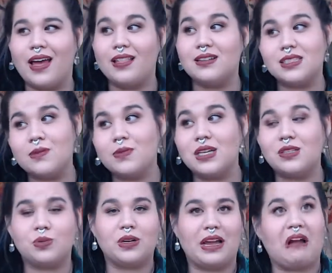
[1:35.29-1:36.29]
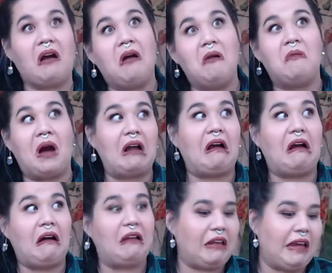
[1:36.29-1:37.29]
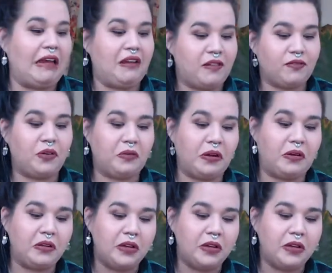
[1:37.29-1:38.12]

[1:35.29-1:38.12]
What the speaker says: And then some things we're like, oh my God, like for real.